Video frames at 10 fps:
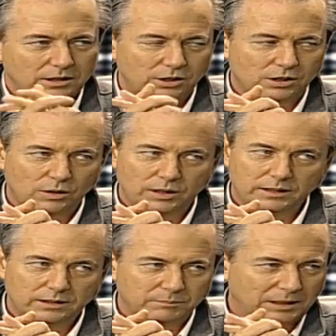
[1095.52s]
you're
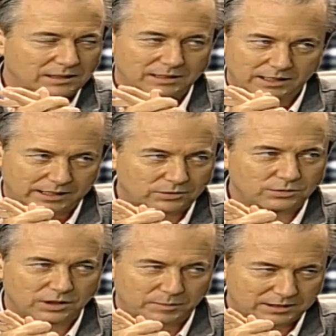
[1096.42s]
going, vas a tener que
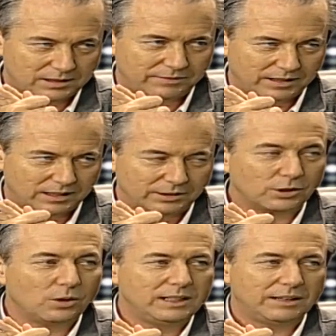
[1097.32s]
escucharme hasta el final.
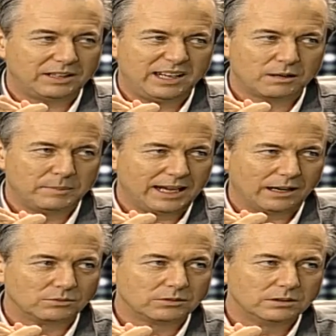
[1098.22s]
You're going to have to hear me
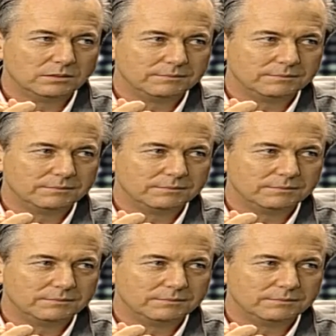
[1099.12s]
out.